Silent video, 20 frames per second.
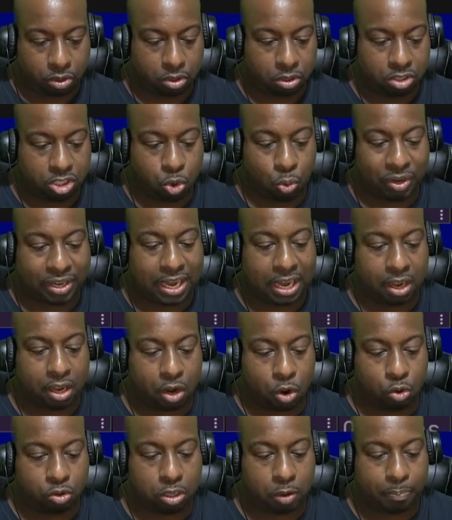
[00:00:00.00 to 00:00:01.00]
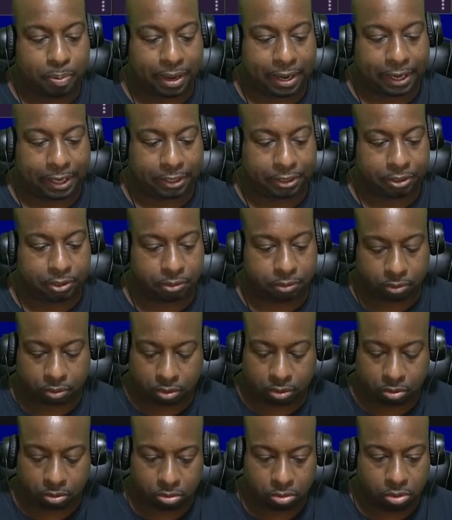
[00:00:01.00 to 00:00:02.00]
so we can load the page.
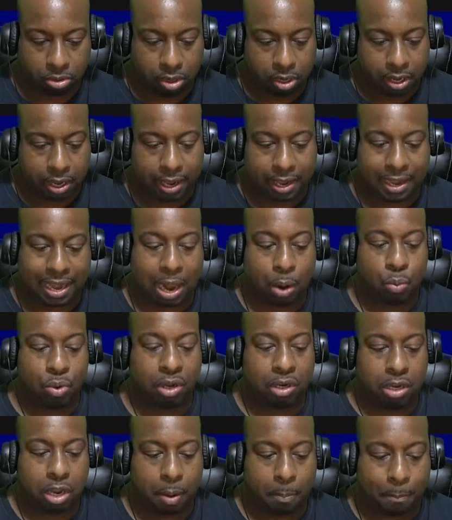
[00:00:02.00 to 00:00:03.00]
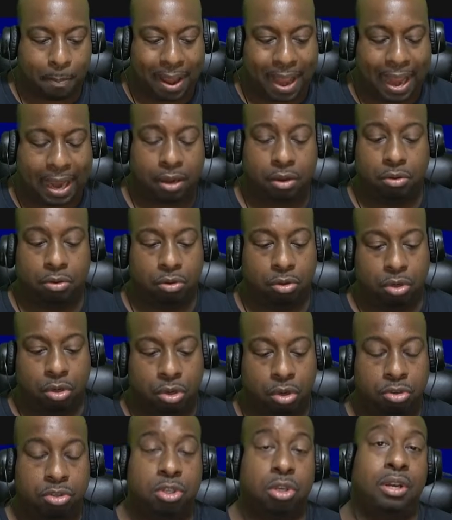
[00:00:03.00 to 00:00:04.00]
And I will come back
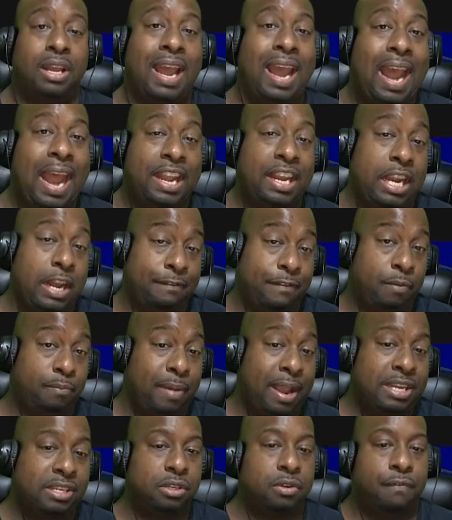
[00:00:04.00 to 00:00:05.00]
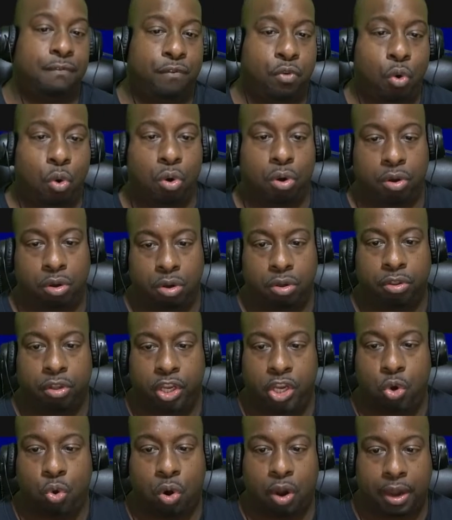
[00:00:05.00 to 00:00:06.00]
to add the information for
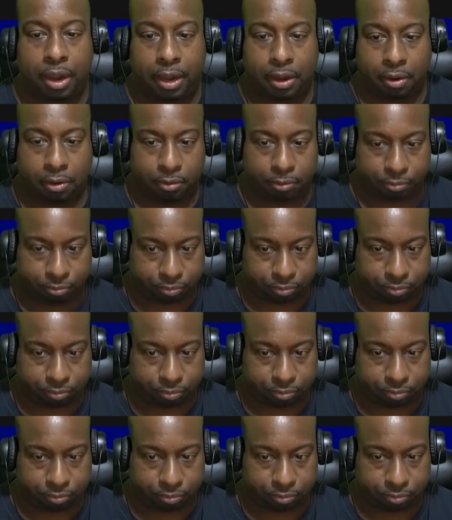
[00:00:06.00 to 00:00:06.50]
the URL.